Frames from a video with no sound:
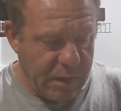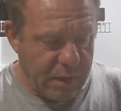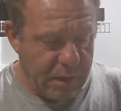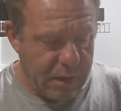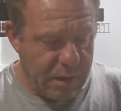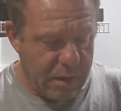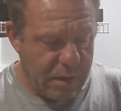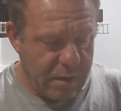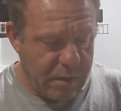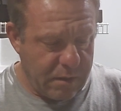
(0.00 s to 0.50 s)

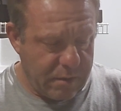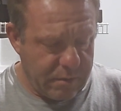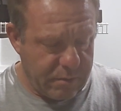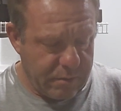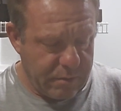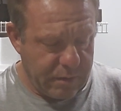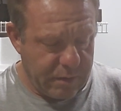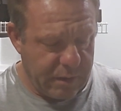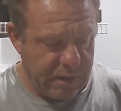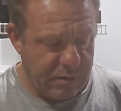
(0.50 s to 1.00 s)

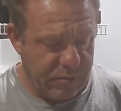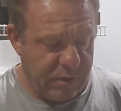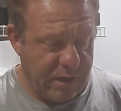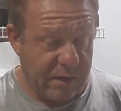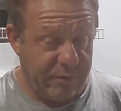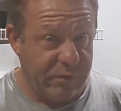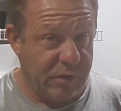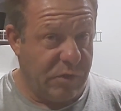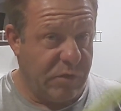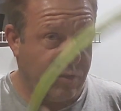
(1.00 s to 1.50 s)
And then we
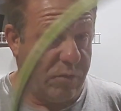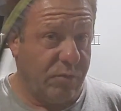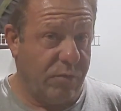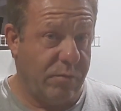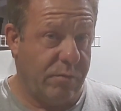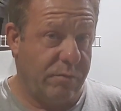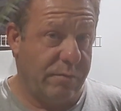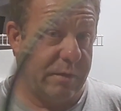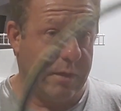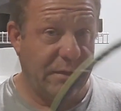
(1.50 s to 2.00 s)
have to deal,
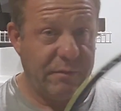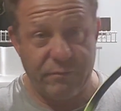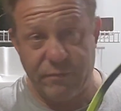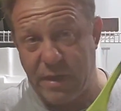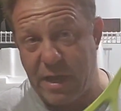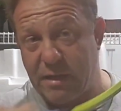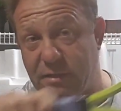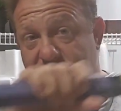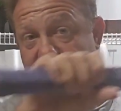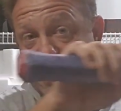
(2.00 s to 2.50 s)
and if
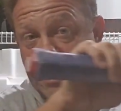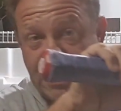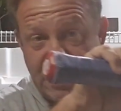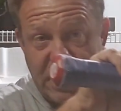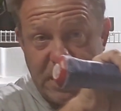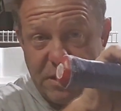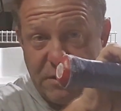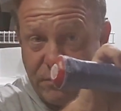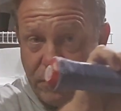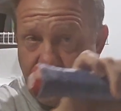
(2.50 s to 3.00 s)
that's
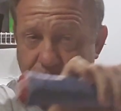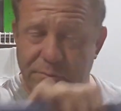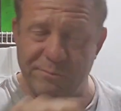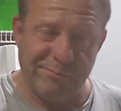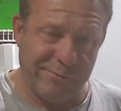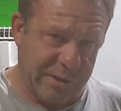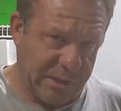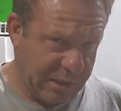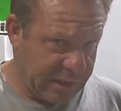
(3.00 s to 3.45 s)
successful